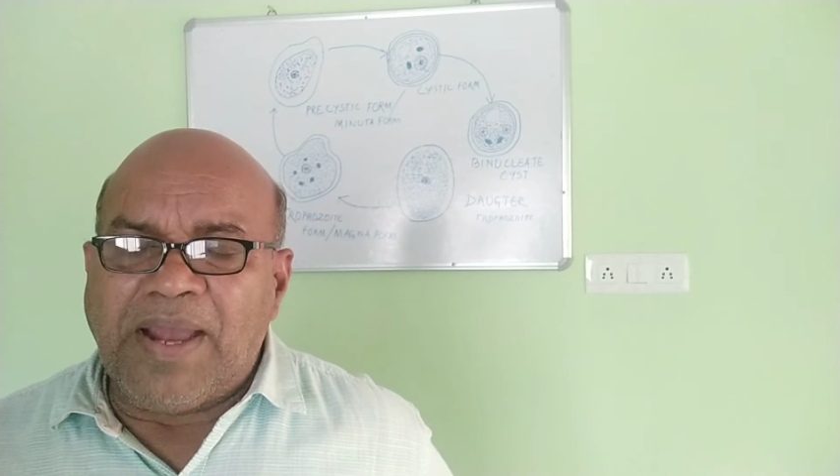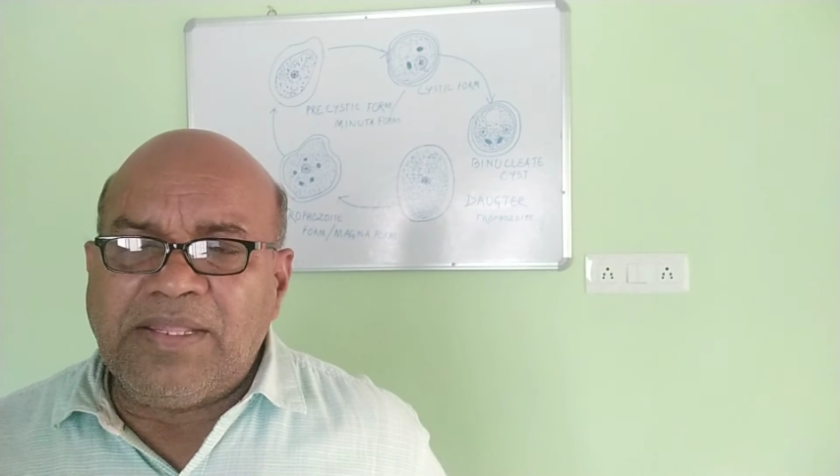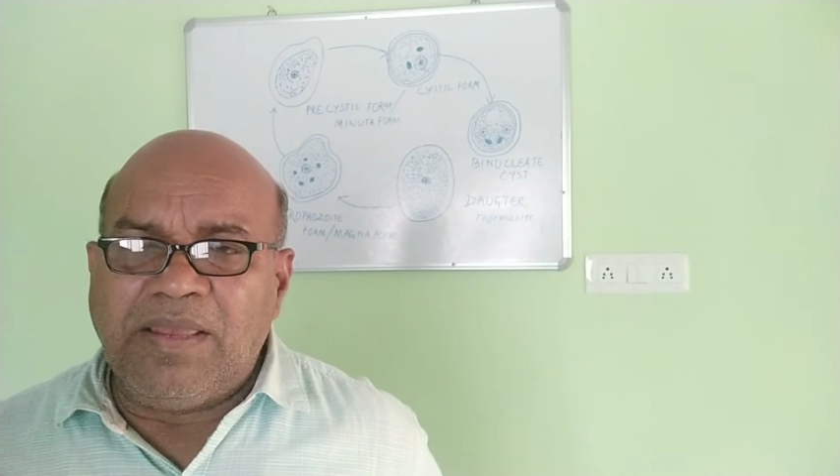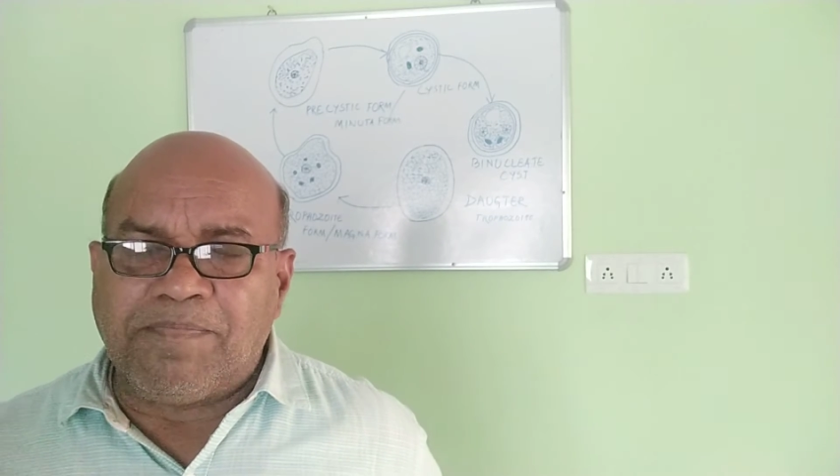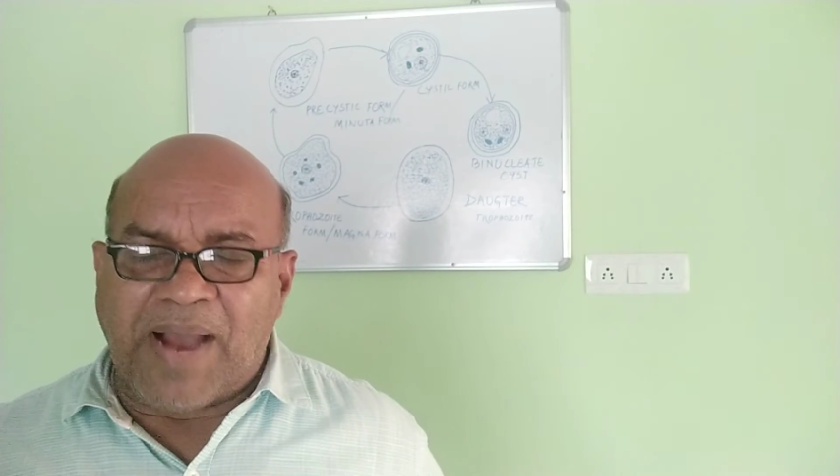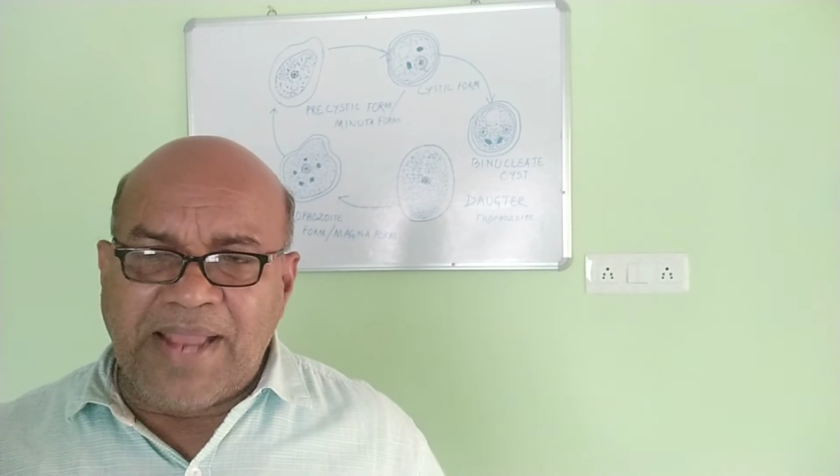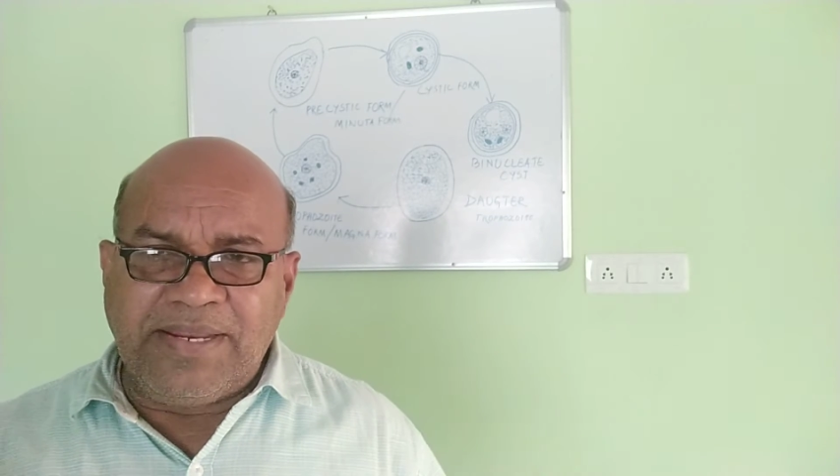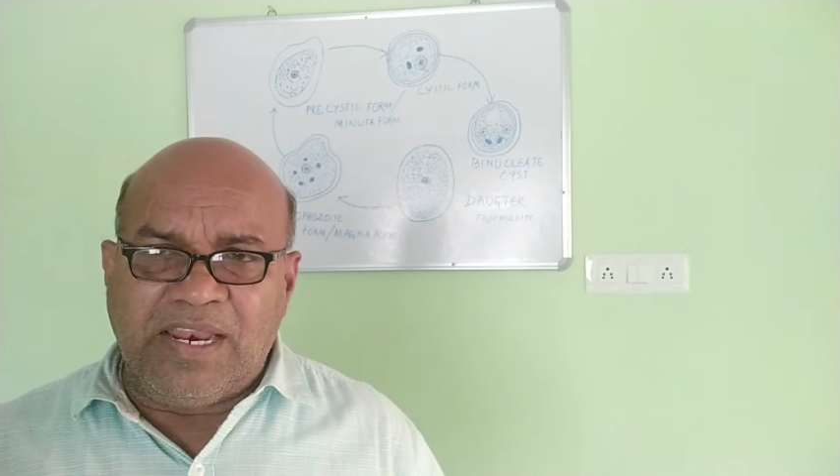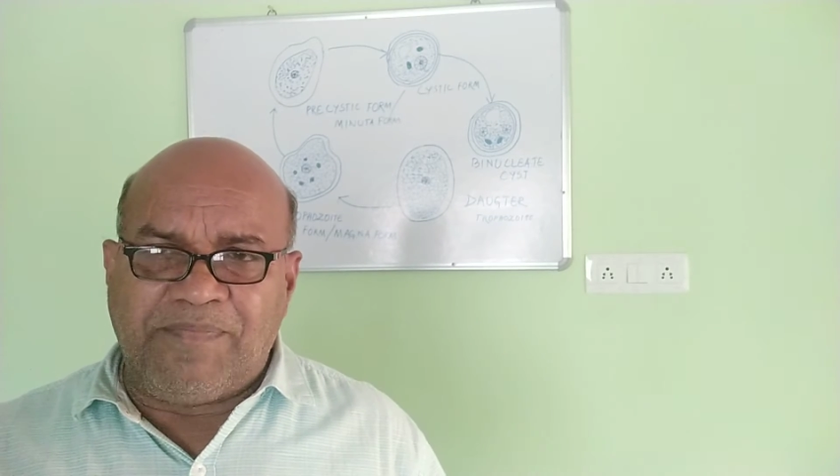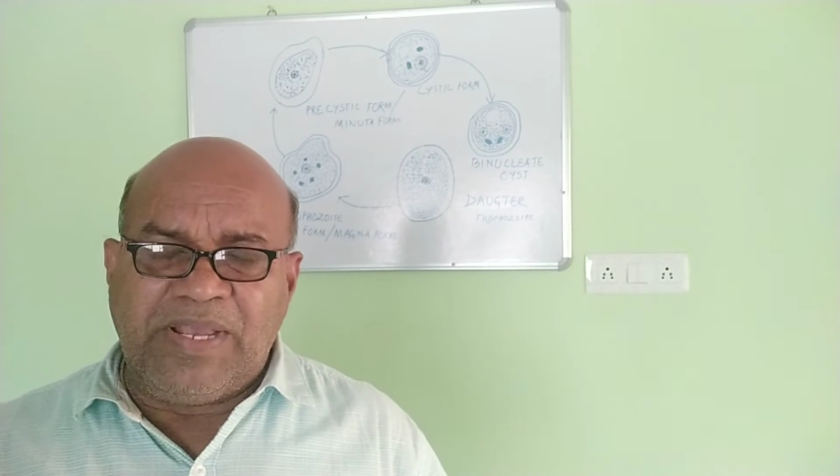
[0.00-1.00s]
the
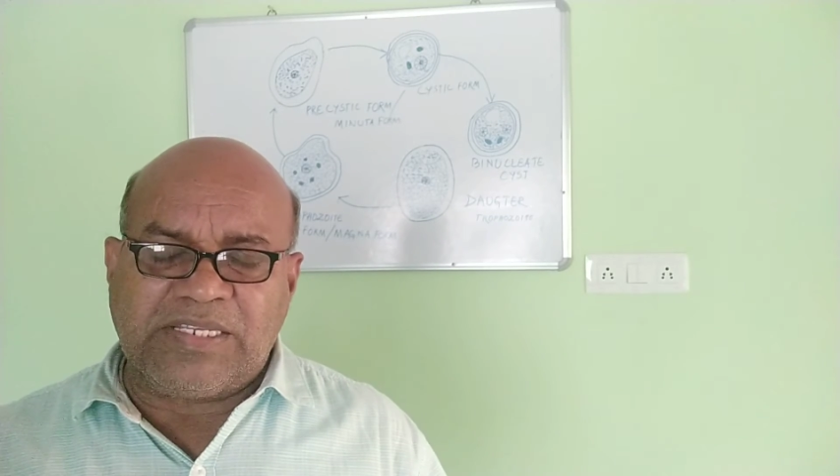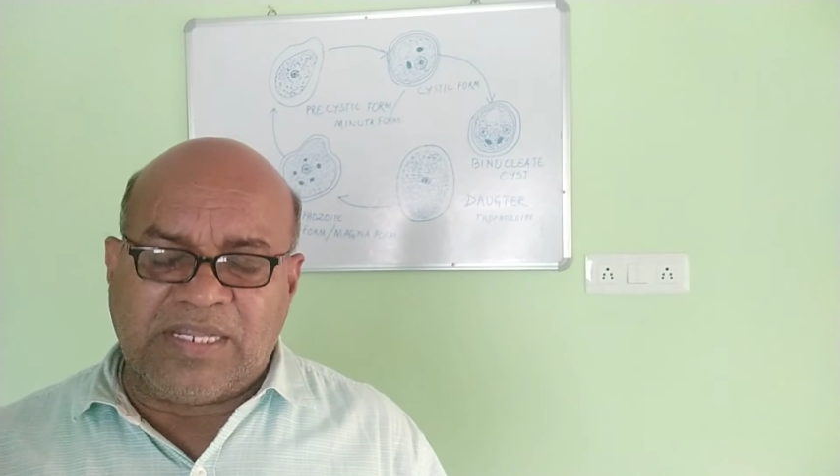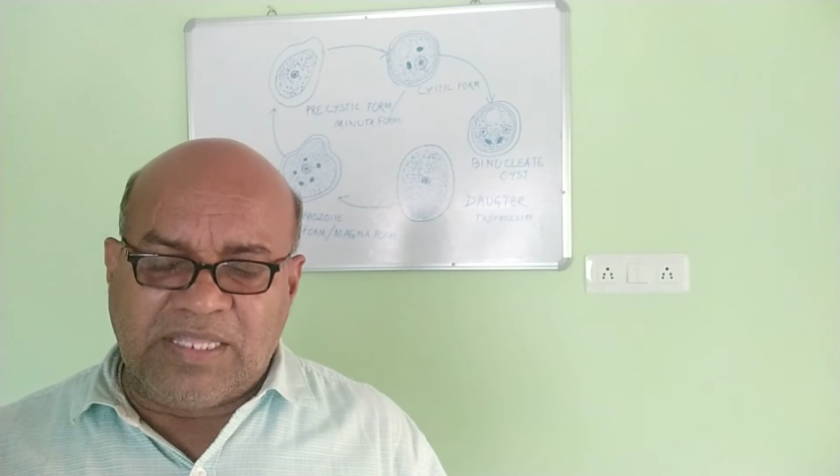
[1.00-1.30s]
binary fission,